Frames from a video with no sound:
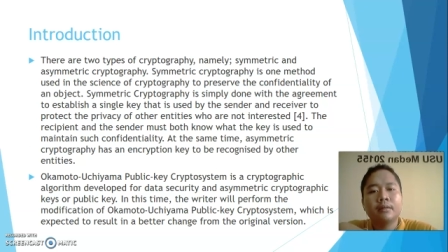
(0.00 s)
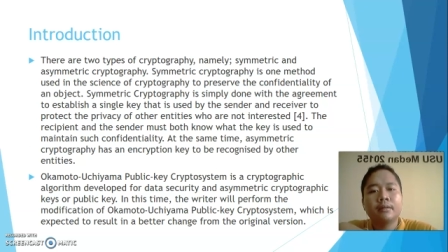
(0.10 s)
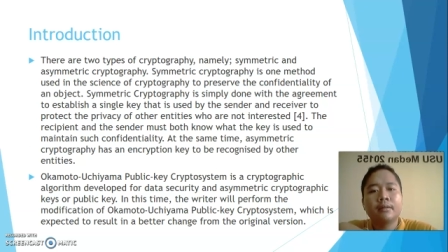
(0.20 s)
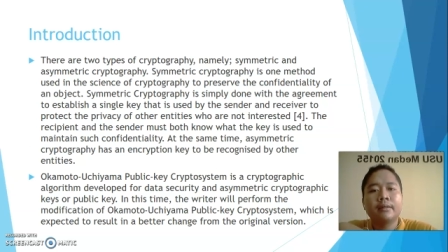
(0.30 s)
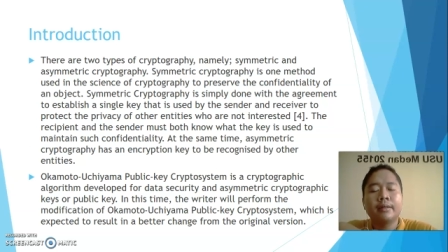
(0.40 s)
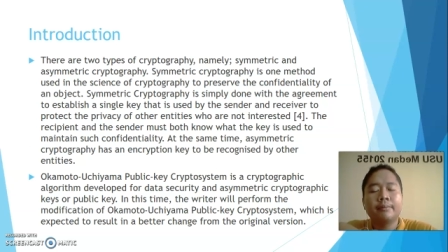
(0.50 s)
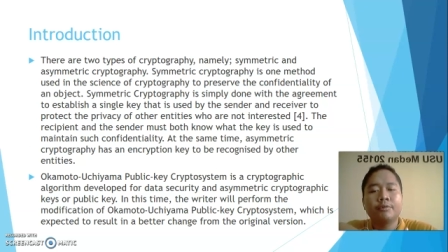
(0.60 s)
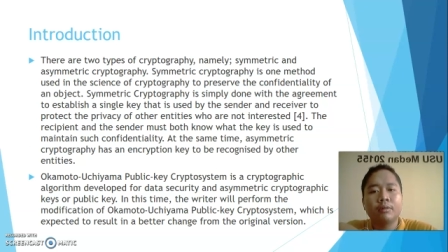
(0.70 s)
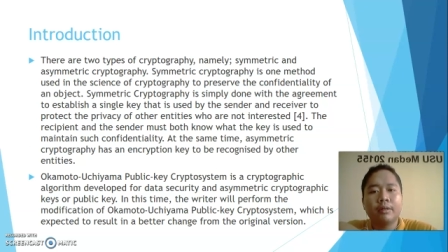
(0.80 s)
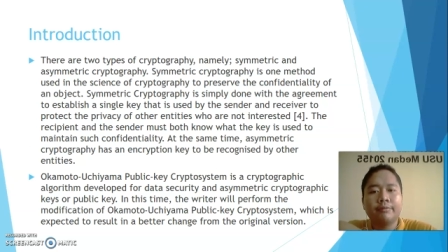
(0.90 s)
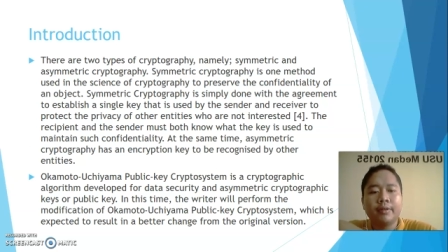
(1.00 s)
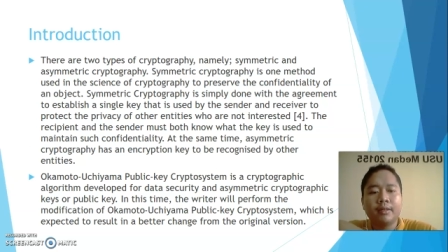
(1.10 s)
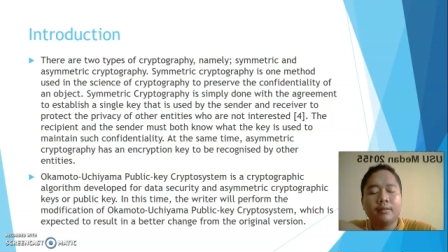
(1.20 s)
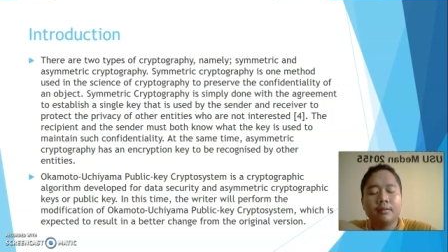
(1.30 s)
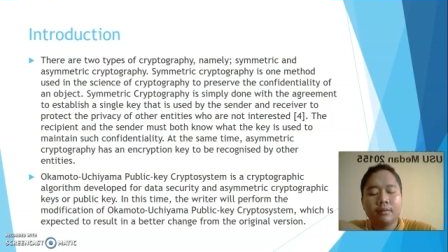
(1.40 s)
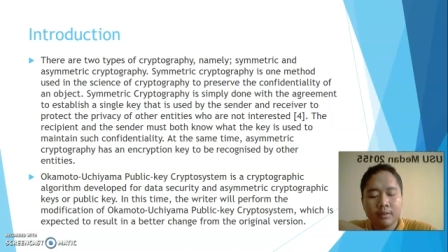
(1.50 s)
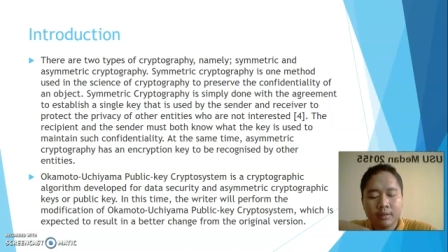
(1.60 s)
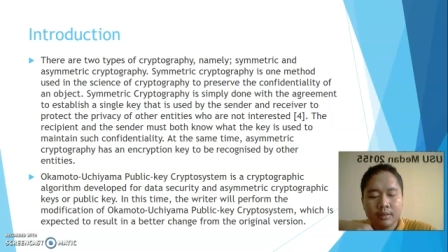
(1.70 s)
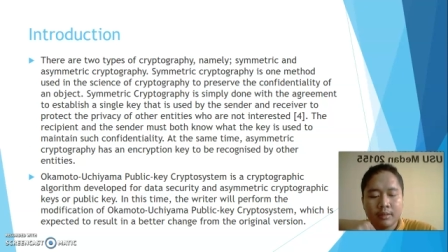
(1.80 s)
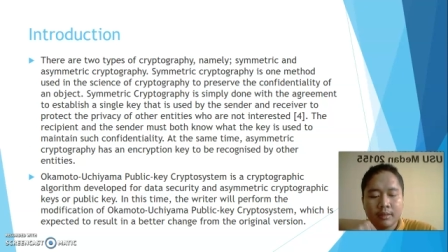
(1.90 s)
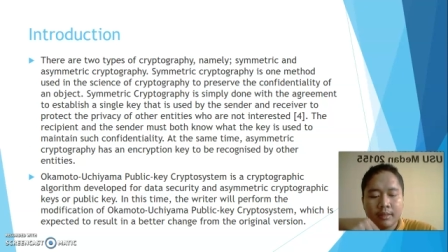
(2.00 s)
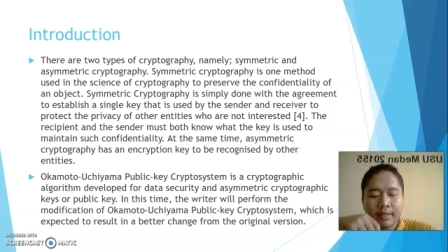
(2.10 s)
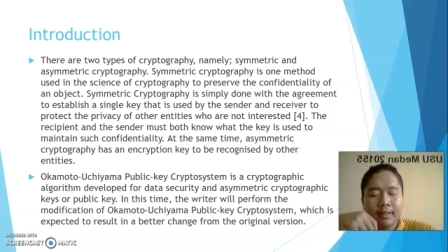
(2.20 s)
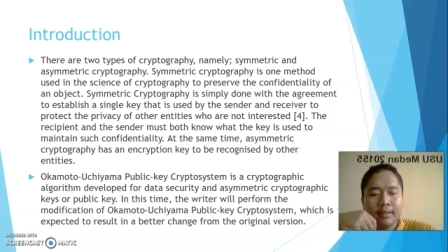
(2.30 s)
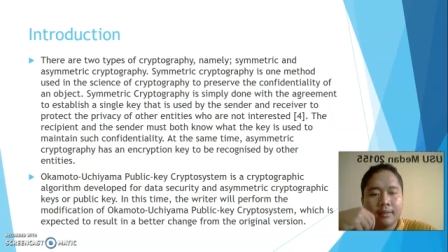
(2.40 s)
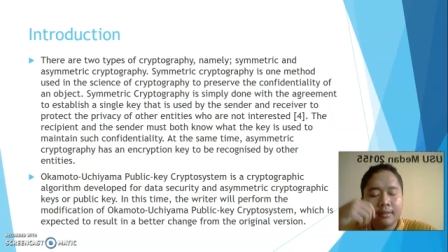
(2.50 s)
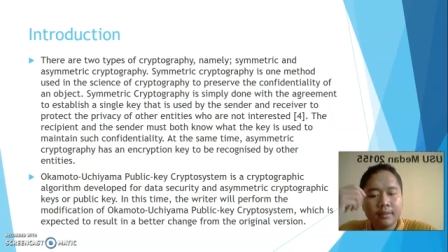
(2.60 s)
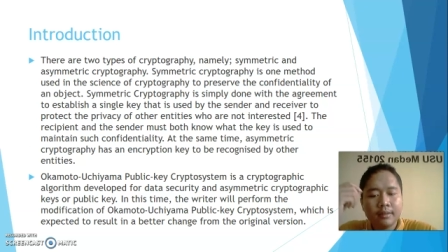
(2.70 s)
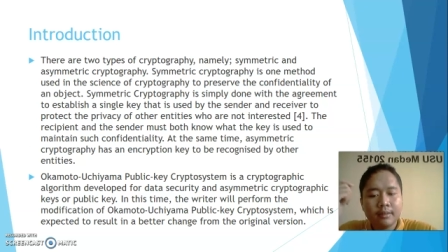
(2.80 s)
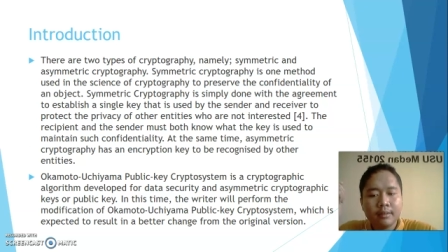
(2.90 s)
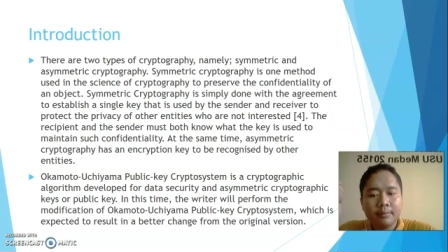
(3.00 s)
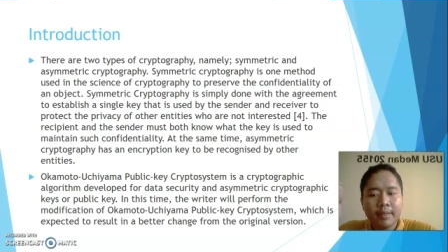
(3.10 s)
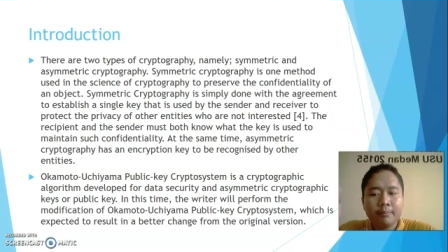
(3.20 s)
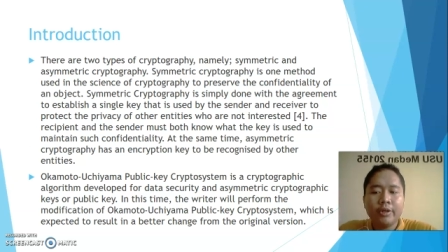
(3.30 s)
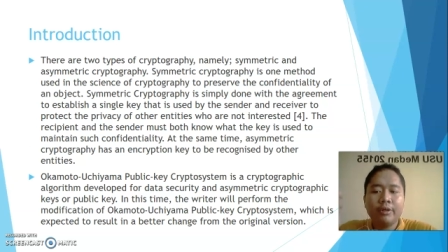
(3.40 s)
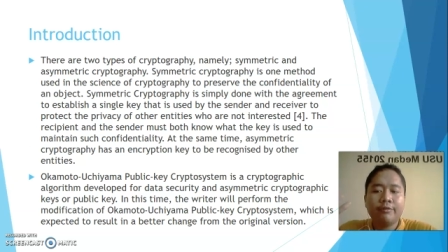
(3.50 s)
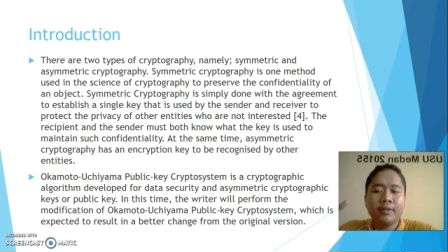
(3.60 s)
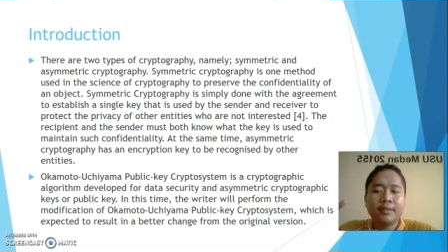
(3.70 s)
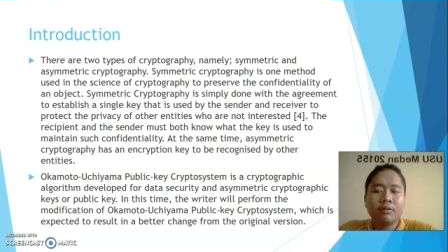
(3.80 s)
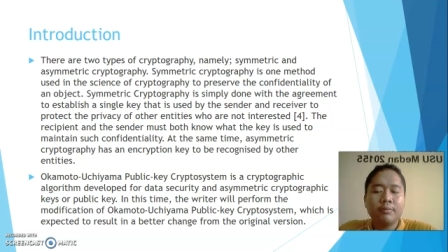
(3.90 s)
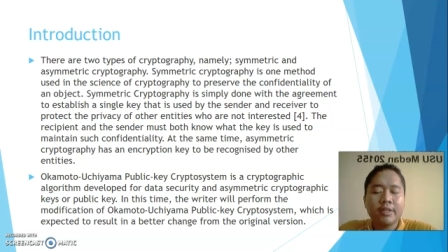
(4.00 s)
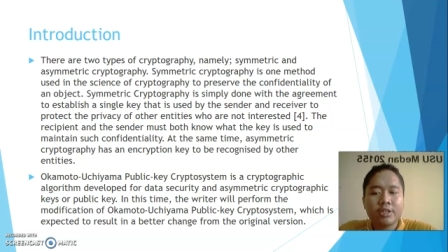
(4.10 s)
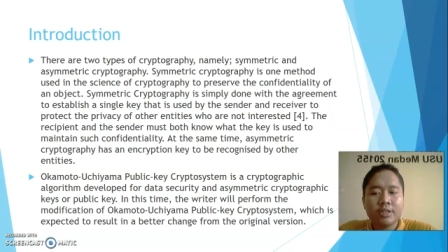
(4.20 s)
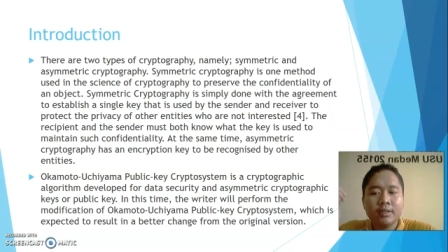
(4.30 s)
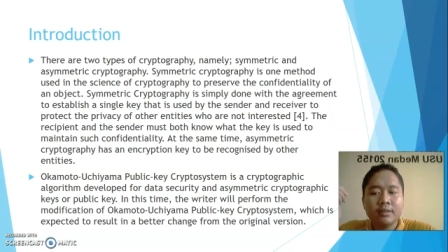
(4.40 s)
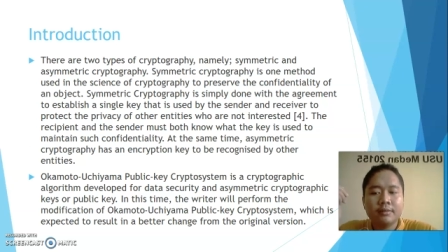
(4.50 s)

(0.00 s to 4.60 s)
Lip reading: cryptography. And the main point of this combination